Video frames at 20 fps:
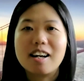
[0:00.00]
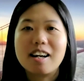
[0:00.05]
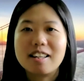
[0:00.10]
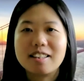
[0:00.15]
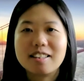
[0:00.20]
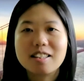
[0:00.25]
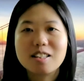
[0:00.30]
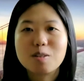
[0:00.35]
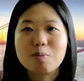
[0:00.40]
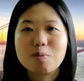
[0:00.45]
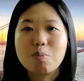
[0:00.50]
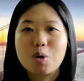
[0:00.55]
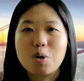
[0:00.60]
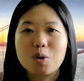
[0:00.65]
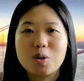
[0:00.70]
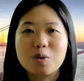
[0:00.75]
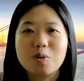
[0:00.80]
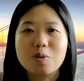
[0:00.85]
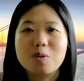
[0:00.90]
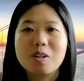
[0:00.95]
In this
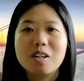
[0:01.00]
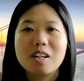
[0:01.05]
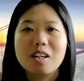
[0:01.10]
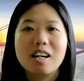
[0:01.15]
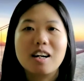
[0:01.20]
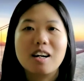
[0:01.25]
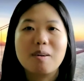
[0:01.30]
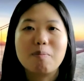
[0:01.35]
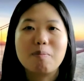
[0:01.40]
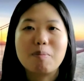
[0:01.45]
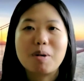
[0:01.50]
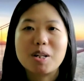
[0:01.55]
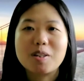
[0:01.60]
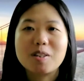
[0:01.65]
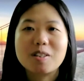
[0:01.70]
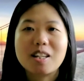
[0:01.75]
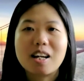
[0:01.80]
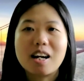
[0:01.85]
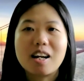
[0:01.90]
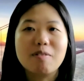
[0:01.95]
model,
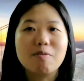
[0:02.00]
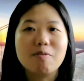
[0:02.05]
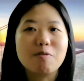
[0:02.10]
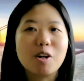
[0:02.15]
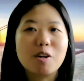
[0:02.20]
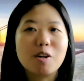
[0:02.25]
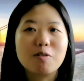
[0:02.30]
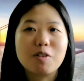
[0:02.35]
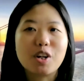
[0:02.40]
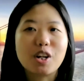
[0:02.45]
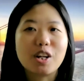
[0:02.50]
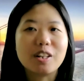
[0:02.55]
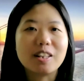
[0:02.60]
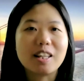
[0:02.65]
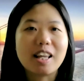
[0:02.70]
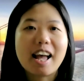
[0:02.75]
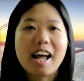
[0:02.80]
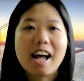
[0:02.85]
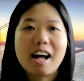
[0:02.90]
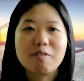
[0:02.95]
mothers are involved in
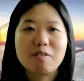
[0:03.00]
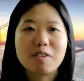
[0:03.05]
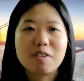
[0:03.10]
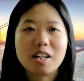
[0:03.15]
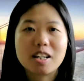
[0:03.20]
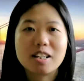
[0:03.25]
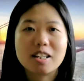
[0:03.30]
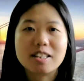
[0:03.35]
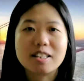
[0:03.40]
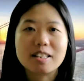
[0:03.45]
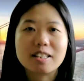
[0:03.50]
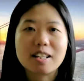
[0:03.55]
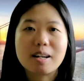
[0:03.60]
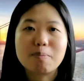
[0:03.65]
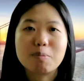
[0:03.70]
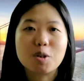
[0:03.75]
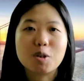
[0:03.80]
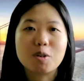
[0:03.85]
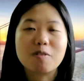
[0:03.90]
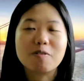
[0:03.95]
the heavy
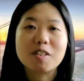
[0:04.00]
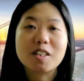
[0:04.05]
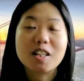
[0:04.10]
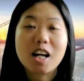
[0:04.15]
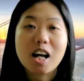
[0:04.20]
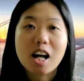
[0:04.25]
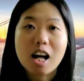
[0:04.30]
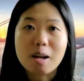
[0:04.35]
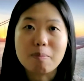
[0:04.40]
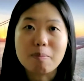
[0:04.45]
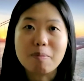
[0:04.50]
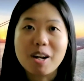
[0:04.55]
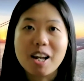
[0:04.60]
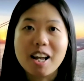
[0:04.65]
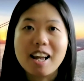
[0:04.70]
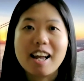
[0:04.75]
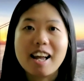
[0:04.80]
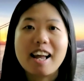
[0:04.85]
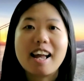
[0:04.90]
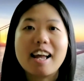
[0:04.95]
consumption of time,
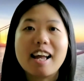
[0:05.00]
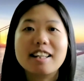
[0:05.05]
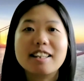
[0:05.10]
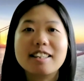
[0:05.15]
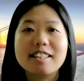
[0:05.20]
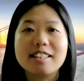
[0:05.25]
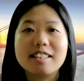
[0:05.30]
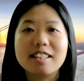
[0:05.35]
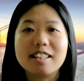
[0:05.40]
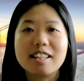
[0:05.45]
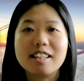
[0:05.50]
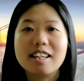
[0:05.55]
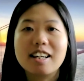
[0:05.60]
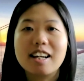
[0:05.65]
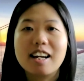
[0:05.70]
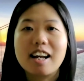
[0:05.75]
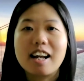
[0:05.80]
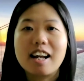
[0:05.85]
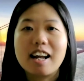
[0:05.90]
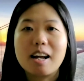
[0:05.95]
energy,
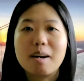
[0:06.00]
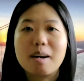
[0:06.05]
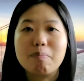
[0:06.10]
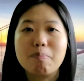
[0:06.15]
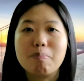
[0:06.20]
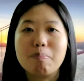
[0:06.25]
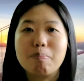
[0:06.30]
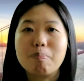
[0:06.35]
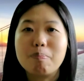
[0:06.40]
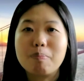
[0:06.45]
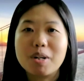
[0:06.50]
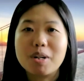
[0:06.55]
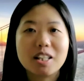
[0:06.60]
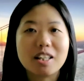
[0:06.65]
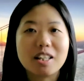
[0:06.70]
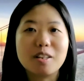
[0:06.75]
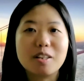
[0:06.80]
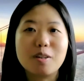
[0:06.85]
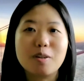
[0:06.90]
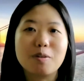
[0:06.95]
and
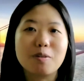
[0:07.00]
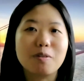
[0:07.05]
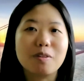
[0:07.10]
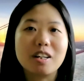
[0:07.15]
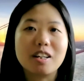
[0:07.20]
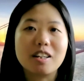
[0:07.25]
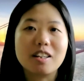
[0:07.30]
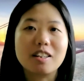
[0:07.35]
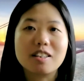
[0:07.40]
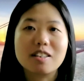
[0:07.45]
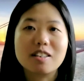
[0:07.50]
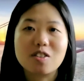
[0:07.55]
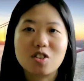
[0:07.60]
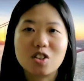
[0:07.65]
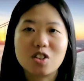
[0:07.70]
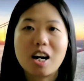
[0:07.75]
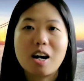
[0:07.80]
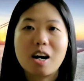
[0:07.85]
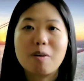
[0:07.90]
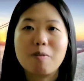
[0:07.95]
money during
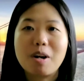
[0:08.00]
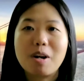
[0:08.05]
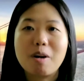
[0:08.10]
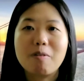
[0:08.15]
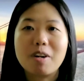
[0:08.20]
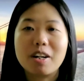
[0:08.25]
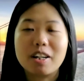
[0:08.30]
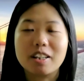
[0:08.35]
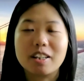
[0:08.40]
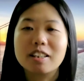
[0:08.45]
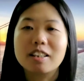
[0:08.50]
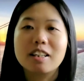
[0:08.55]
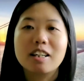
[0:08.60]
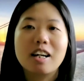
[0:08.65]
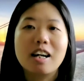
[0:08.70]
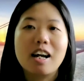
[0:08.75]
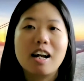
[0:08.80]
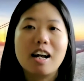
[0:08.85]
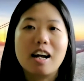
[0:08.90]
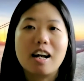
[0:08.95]
child rearing.
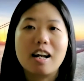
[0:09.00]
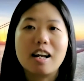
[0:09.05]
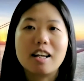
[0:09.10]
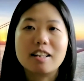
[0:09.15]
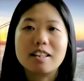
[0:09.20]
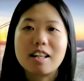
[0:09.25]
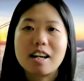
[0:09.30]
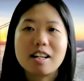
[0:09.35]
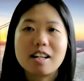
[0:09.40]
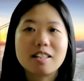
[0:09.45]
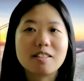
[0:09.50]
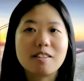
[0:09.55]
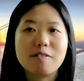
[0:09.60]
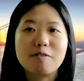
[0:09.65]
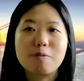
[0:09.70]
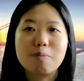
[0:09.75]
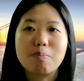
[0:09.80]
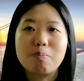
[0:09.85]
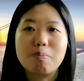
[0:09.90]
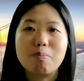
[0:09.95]
Intensive
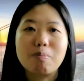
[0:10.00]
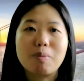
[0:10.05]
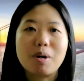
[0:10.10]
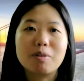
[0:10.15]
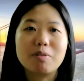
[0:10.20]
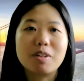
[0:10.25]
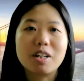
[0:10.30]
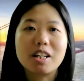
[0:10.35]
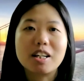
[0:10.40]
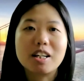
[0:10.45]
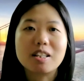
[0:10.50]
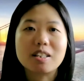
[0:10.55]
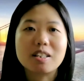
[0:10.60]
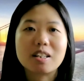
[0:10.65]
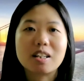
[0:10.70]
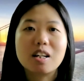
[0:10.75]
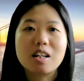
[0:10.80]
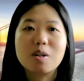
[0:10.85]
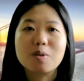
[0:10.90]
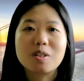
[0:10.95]
mothering is
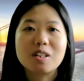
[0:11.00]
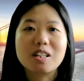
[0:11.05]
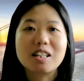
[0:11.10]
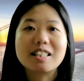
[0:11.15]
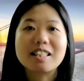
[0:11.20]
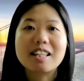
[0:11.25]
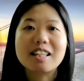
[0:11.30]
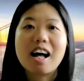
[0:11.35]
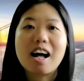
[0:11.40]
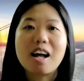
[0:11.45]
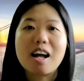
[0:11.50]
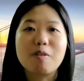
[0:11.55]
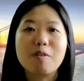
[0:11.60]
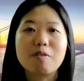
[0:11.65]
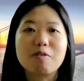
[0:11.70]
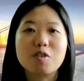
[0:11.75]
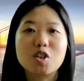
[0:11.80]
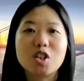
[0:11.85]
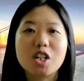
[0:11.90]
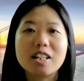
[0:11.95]
closely tied
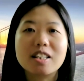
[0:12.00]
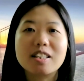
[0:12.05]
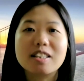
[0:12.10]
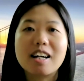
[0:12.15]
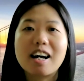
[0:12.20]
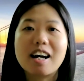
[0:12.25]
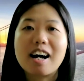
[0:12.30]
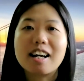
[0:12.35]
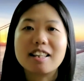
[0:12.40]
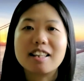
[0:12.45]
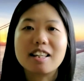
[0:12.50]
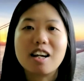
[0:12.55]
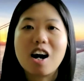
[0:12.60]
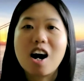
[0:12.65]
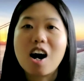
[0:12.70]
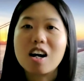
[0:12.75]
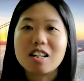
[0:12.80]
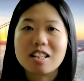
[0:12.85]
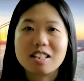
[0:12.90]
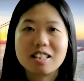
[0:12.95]
with gender
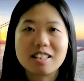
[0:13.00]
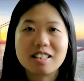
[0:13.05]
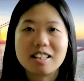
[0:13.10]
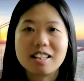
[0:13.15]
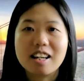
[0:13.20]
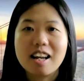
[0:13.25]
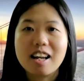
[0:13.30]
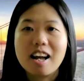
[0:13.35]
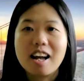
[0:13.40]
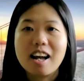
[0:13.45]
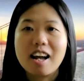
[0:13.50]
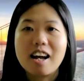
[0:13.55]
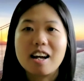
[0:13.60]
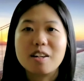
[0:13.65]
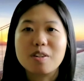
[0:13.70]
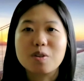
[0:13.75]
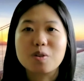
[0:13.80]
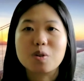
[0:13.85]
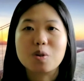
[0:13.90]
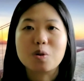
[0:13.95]
ideology
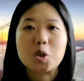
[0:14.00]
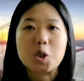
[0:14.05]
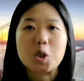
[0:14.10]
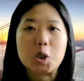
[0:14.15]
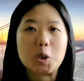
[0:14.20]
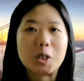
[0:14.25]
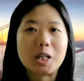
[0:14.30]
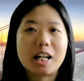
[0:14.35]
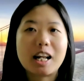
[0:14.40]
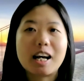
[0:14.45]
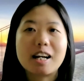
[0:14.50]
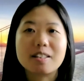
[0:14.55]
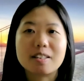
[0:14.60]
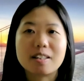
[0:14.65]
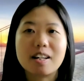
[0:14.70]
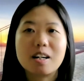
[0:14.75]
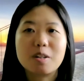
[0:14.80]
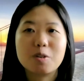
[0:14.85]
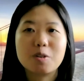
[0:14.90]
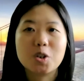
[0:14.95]
and social class
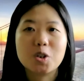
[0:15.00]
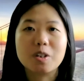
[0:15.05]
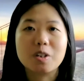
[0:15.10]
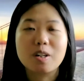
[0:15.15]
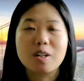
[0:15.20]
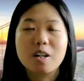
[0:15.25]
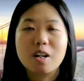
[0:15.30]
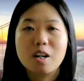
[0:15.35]
culture.